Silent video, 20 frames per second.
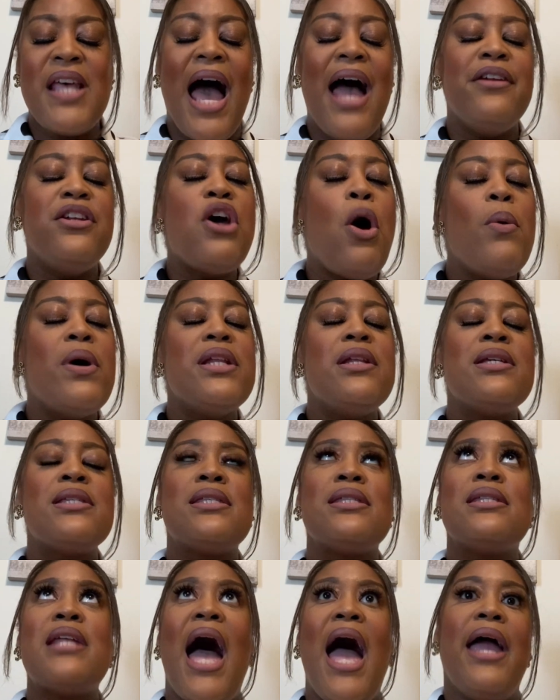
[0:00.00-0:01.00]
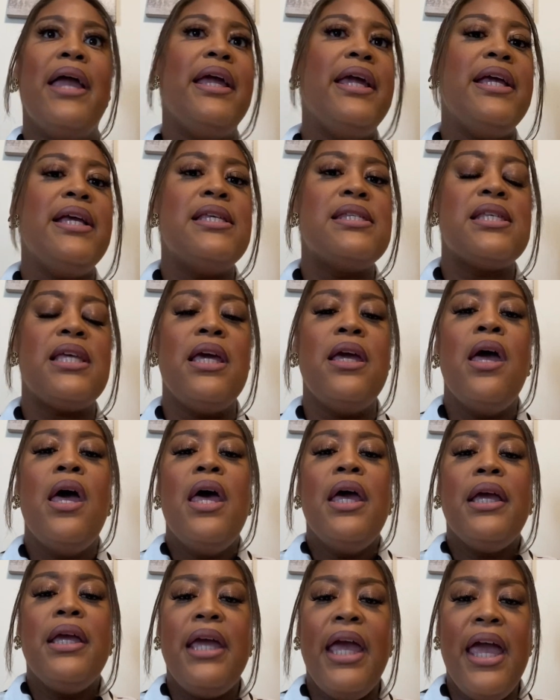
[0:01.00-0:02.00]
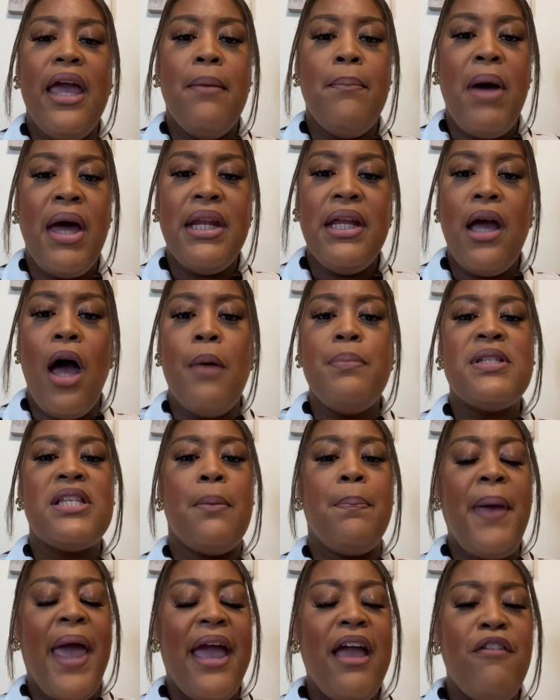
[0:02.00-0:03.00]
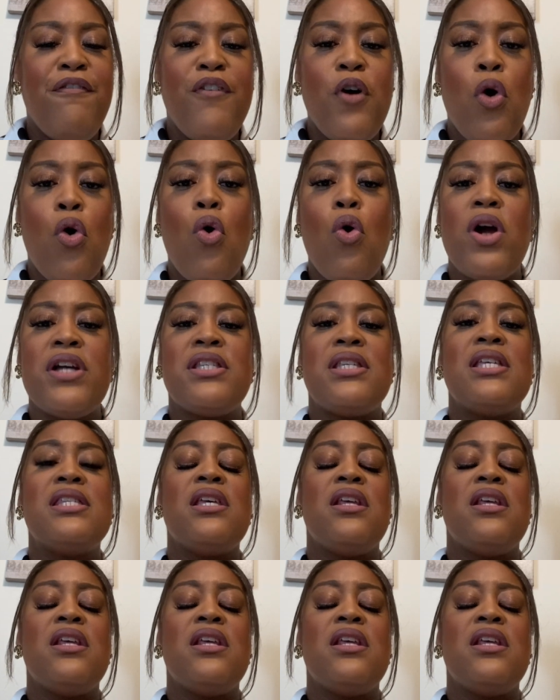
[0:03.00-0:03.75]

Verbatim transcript: I know it is not easy getting money up to pay for courses